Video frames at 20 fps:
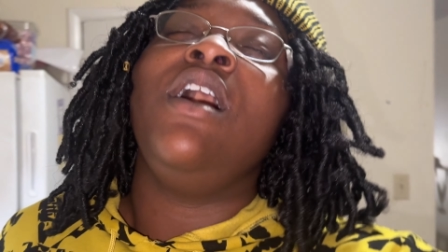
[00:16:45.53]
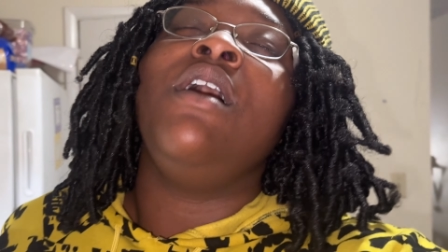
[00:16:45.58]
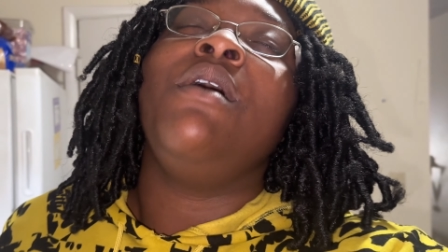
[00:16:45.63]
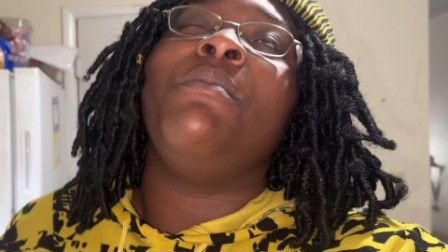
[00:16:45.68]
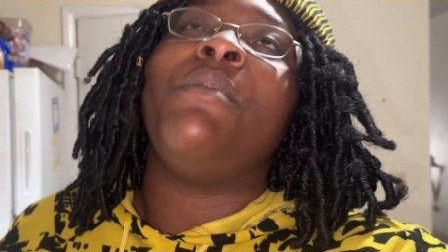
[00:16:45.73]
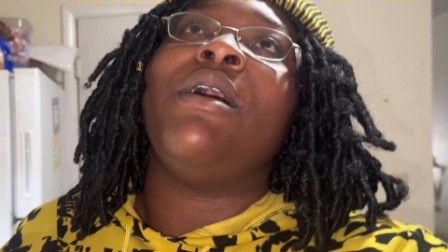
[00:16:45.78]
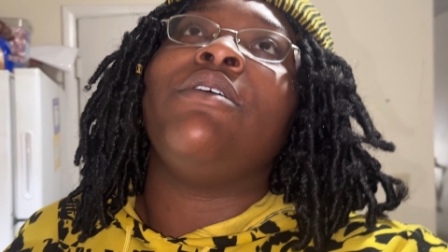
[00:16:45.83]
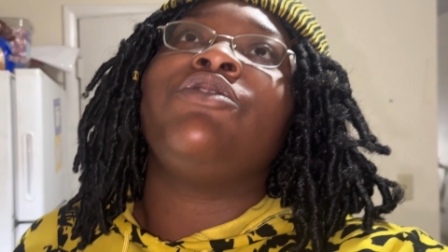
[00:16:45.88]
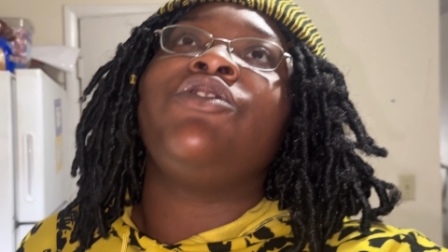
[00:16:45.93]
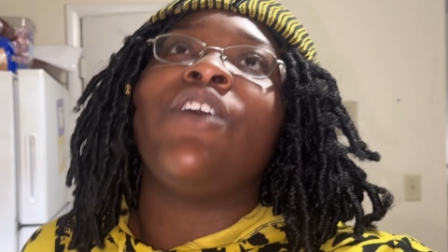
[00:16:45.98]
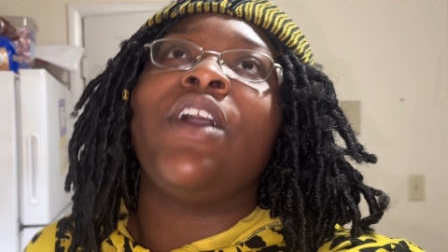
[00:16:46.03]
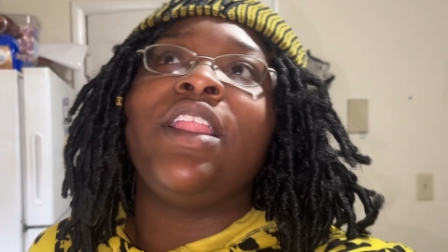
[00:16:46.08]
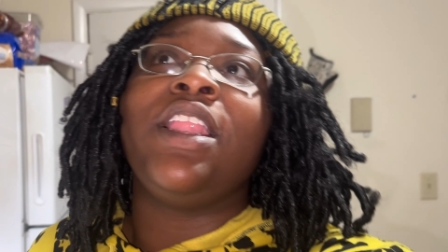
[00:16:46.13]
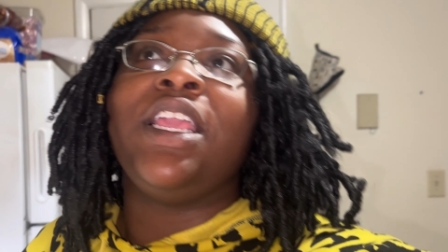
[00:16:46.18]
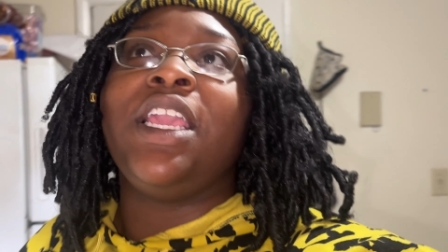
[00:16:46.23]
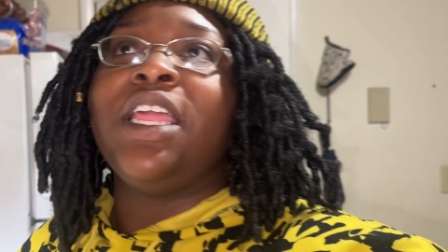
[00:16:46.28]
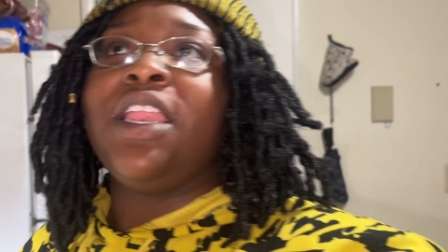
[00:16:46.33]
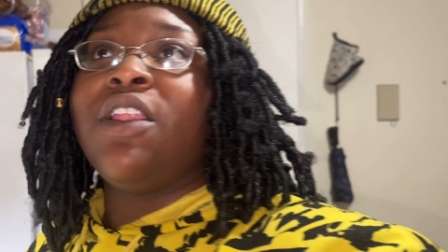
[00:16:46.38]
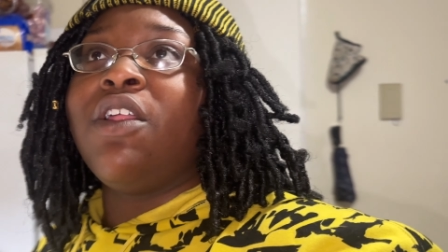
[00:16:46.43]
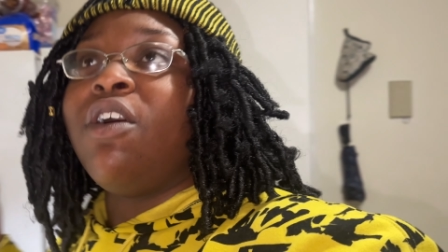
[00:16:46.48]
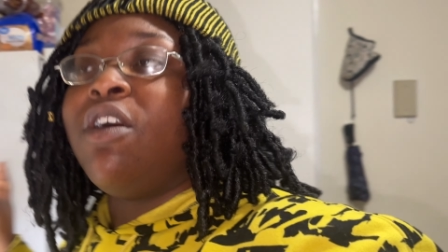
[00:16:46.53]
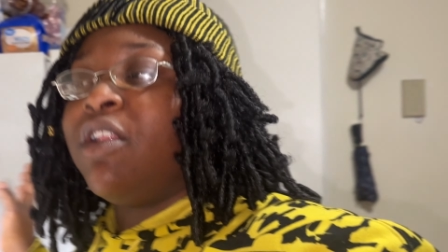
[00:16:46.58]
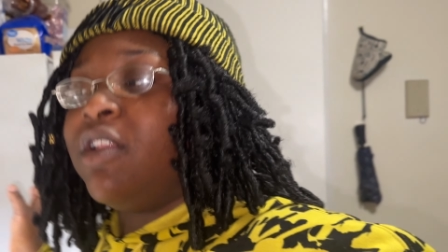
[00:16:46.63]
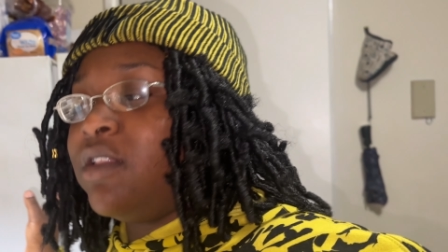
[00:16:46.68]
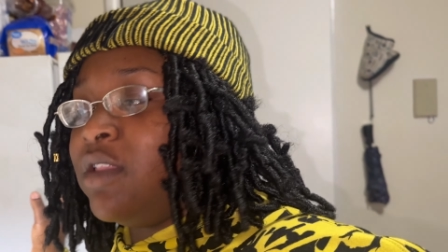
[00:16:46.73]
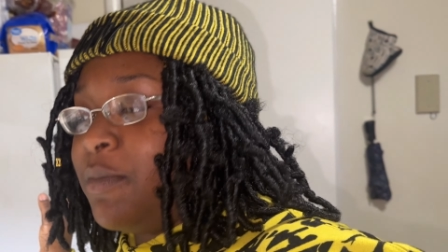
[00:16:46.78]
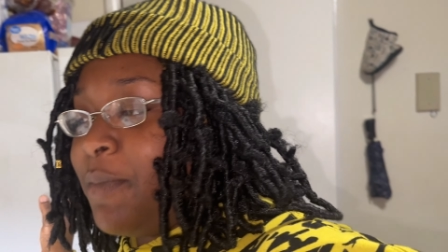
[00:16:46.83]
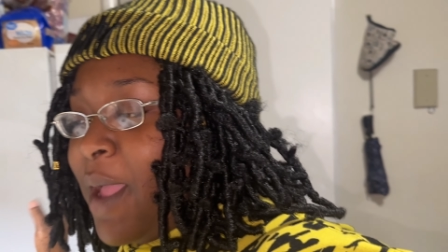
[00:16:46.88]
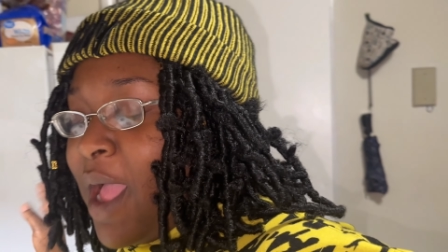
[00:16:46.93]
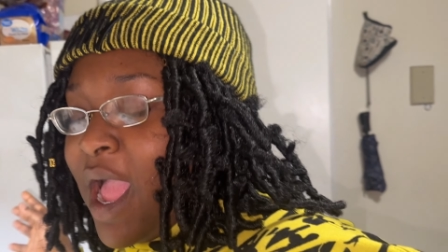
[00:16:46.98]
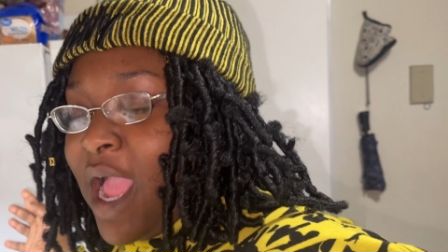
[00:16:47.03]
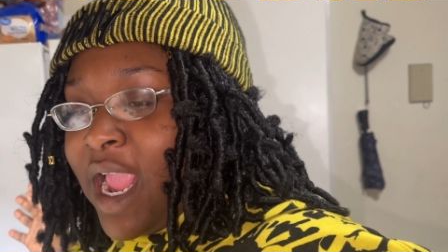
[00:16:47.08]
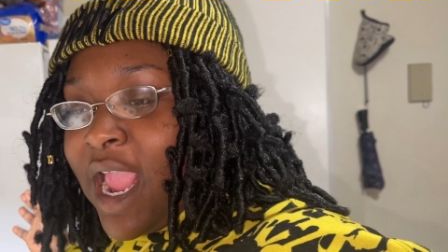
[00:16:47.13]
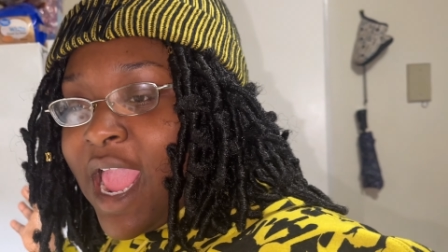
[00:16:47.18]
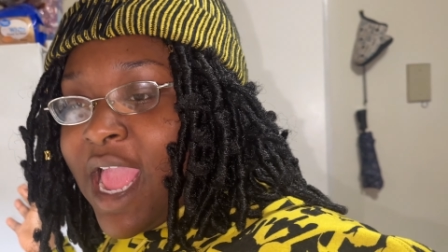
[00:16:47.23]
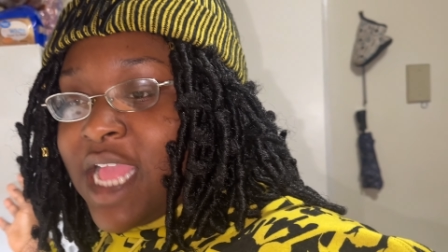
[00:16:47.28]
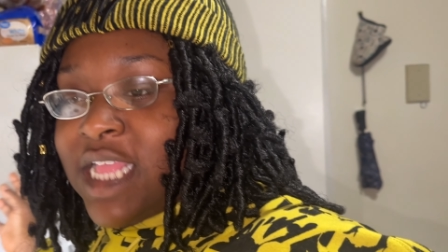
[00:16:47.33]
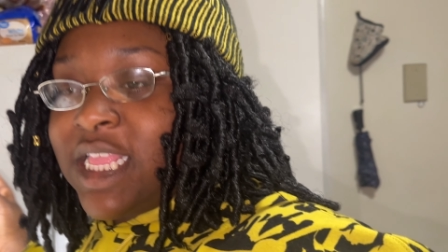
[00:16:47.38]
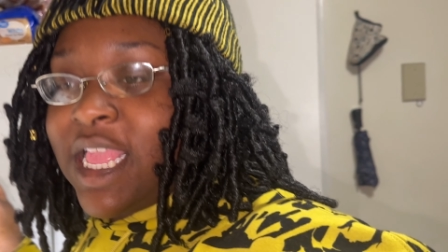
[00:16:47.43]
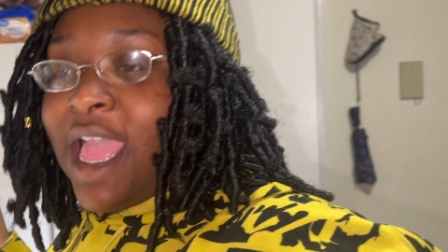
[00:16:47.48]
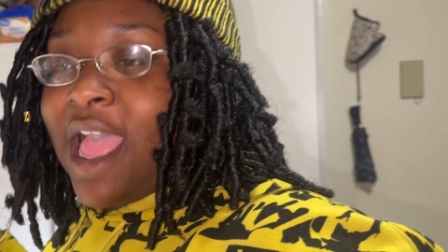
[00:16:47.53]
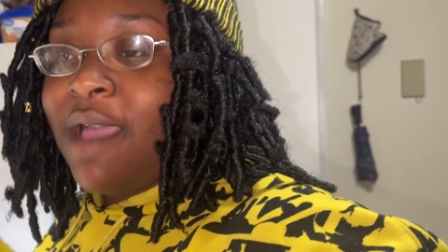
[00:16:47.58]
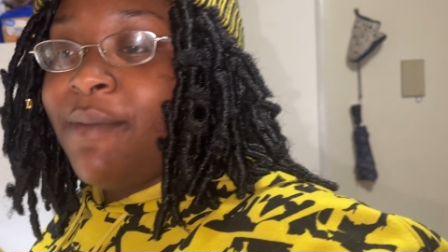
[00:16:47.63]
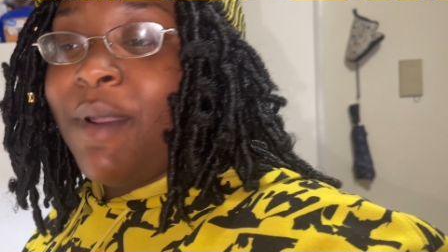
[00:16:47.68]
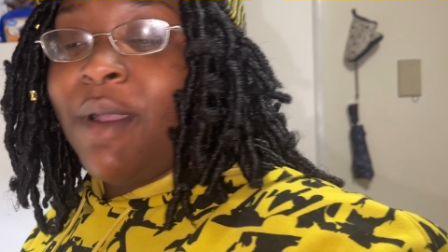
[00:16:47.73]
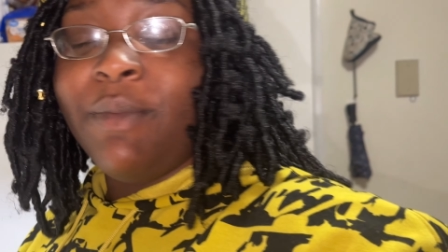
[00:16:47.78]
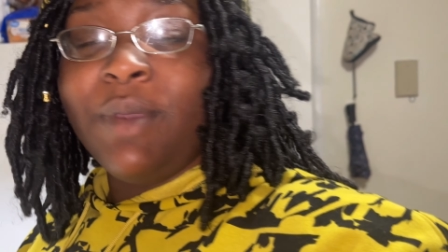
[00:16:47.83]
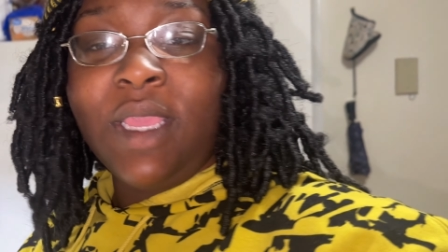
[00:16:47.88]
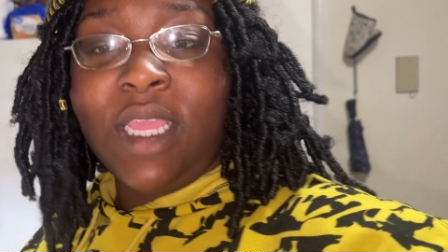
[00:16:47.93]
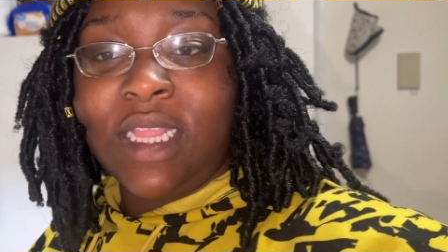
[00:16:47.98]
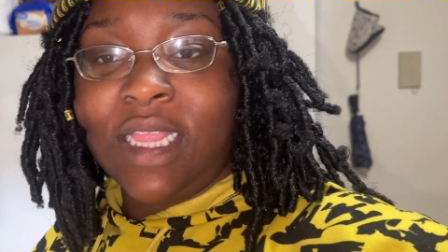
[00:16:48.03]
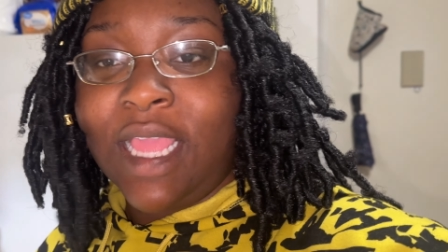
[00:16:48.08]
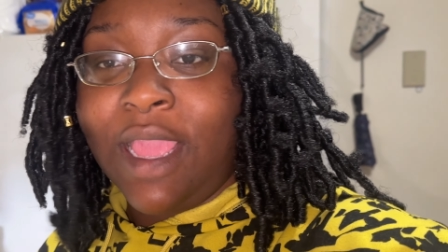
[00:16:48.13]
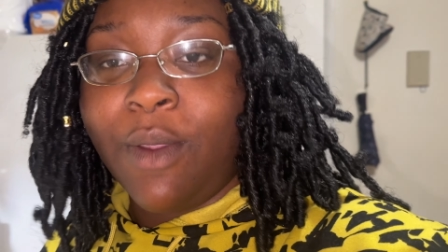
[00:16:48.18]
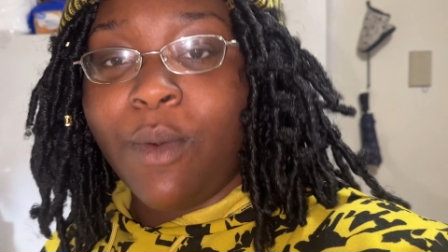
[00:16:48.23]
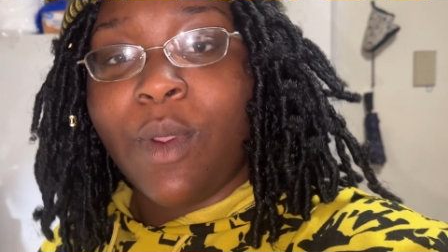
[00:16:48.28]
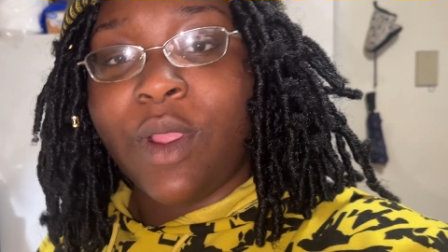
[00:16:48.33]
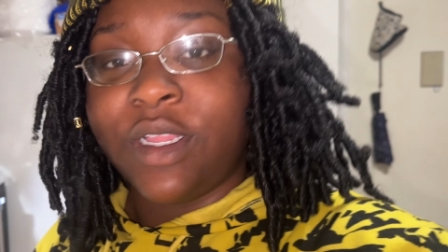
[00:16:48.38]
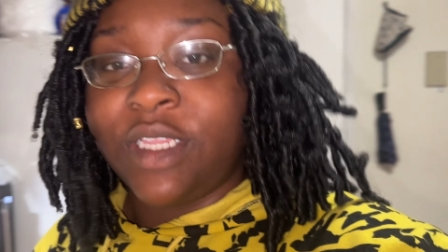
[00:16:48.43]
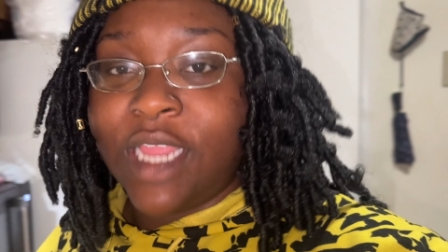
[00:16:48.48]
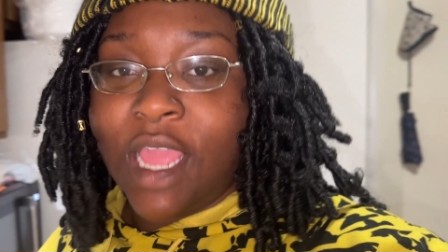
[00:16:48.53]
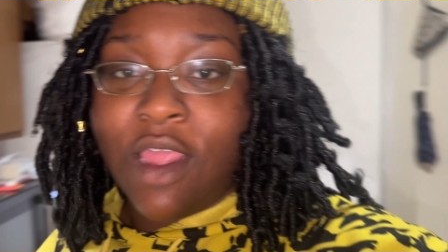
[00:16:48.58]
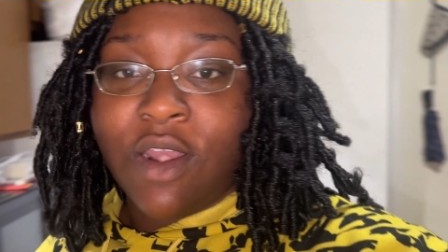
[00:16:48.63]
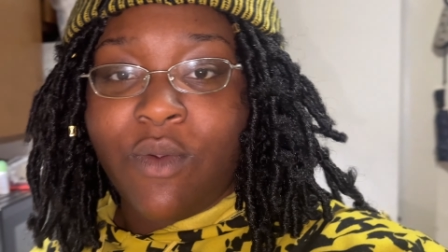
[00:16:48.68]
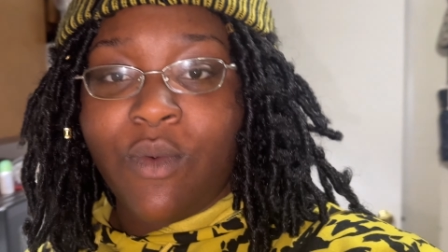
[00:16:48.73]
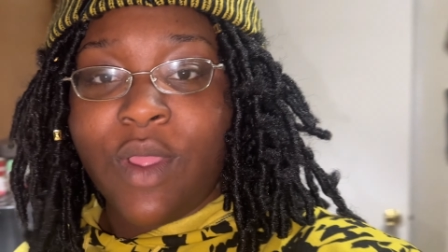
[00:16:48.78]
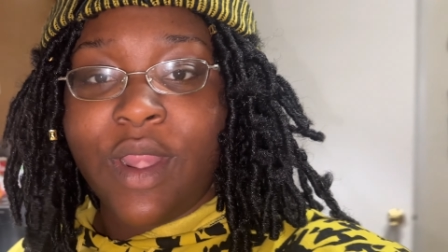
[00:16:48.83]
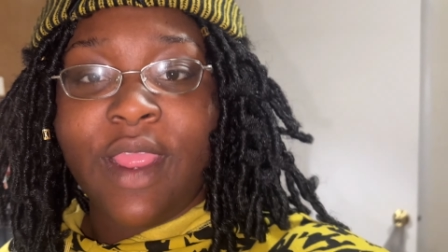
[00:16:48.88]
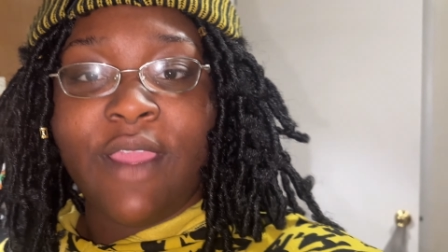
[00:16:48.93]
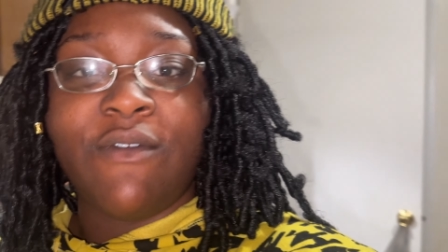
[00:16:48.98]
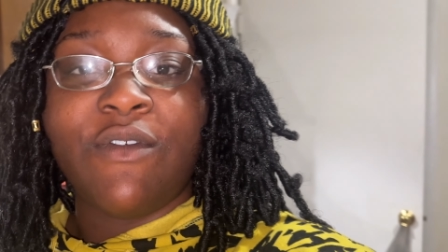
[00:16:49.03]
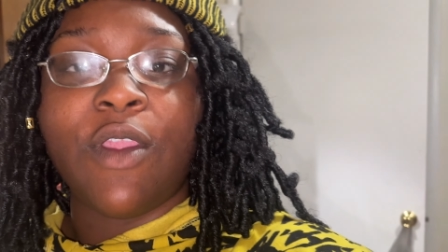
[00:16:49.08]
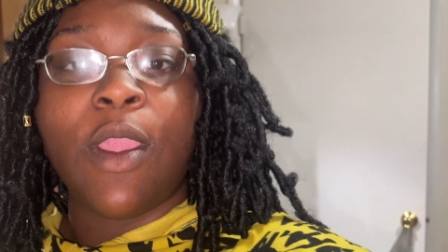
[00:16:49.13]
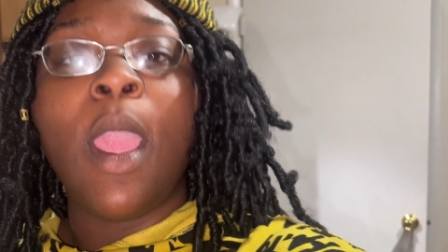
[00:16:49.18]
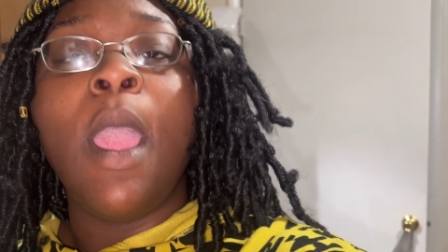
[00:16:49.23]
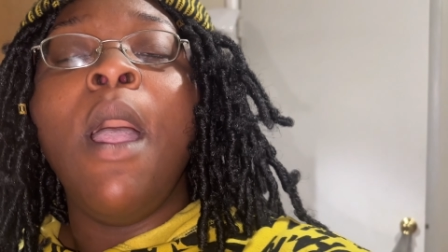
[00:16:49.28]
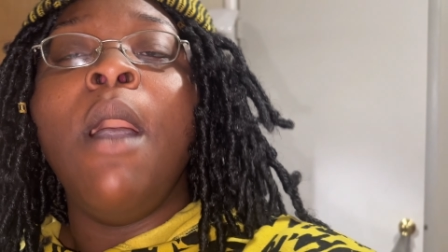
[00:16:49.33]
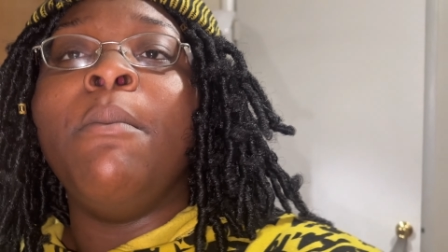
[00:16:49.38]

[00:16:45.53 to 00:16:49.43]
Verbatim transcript: But I'm trying to get it on the podcast app. I'm gonna get that worked out or whatever.